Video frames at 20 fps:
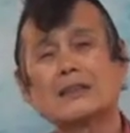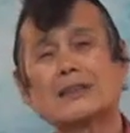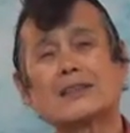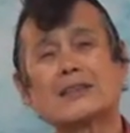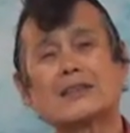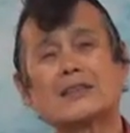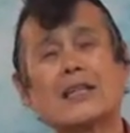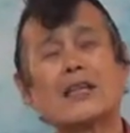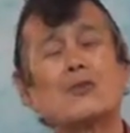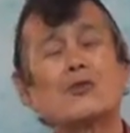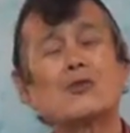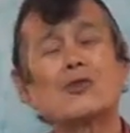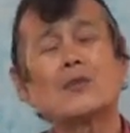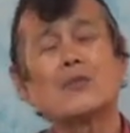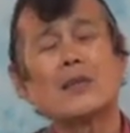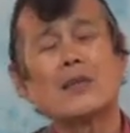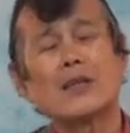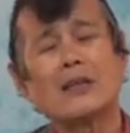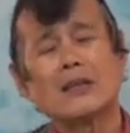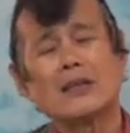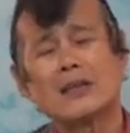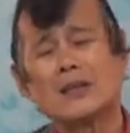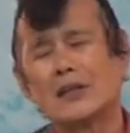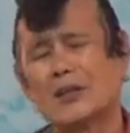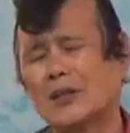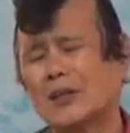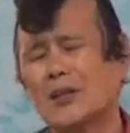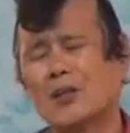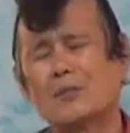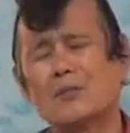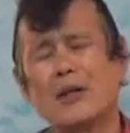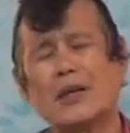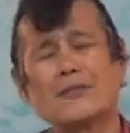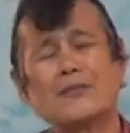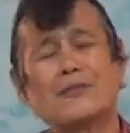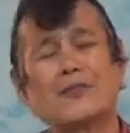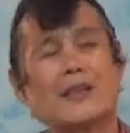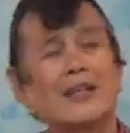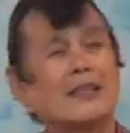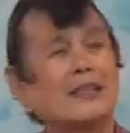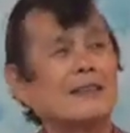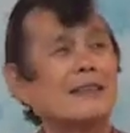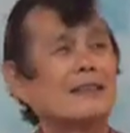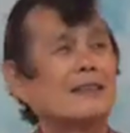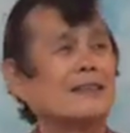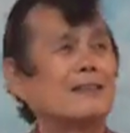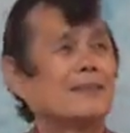Stay with me, oh my friend.